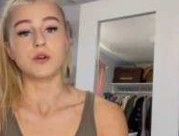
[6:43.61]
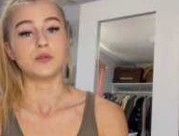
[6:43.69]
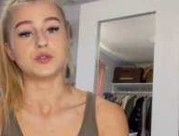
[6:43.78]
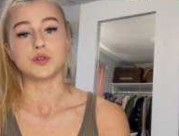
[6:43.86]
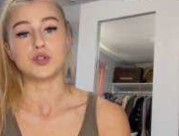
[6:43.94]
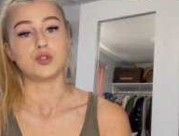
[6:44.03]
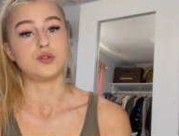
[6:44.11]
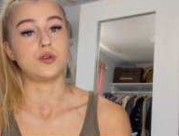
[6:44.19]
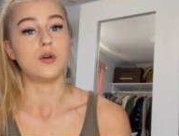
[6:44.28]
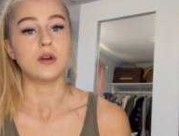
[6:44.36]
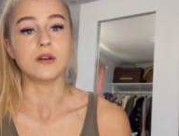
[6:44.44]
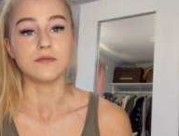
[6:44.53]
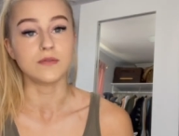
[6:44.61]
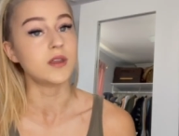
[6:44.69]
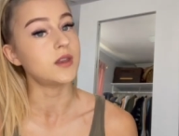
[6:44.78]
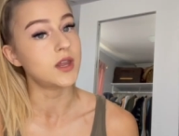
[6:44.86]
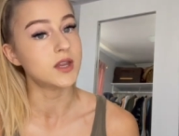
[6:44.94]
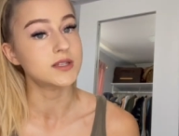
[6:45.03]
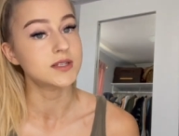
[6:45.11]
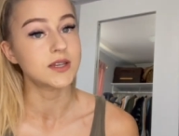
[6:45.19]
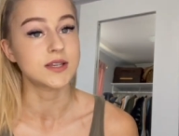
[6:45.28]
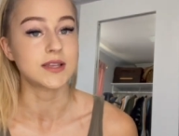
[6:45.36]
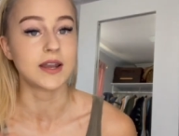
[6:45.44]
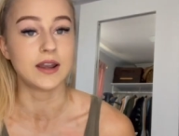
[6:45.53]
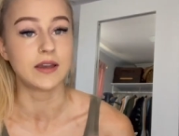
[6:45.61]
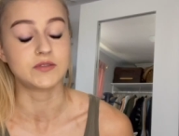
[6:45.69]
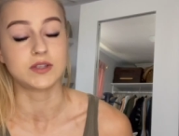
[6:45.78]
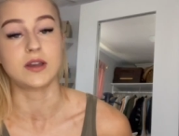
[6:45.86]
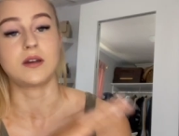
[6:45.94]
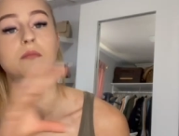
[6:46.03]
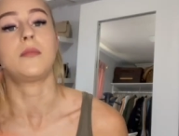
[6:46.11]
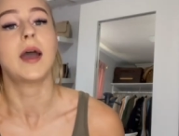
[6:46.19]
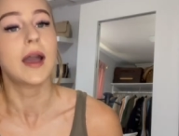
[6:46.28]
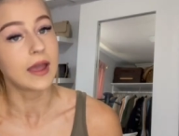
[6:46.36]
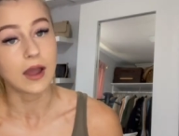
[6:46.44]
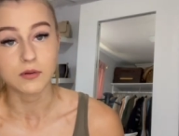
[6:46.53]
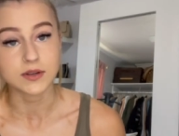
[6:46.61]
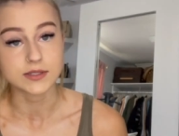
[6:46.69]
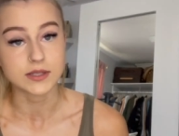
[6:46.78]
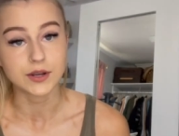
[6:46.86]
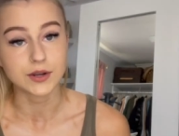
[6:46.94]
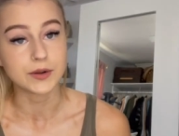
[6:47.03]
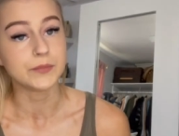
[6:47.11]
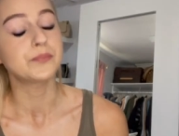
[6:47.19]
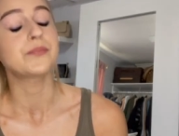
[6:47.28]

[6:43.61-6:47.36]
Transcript: which was so convenient because I didn't have to come back hours later.